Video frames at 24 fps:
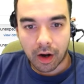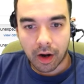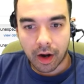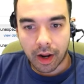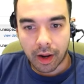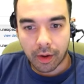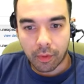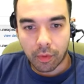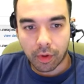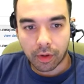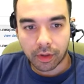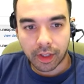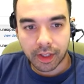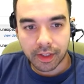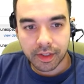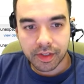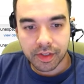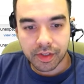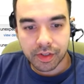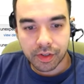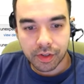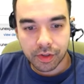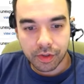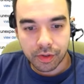All right, well,
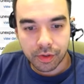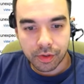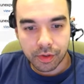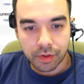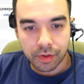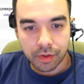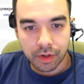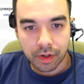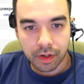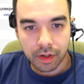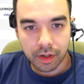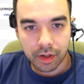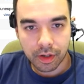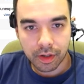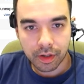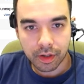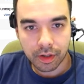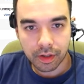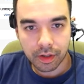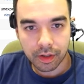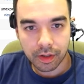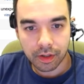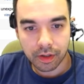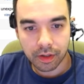let's do
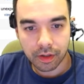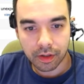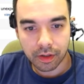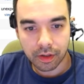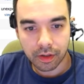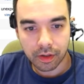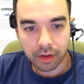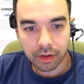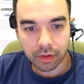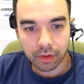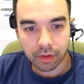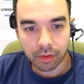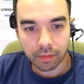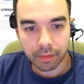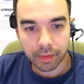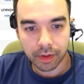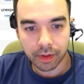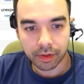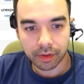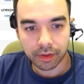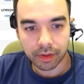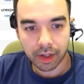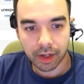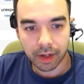
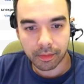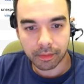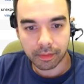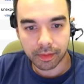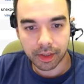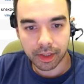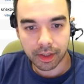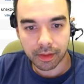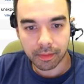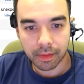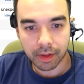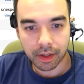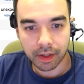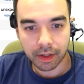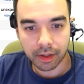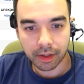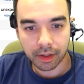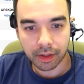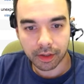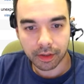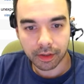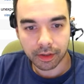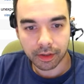build type debug.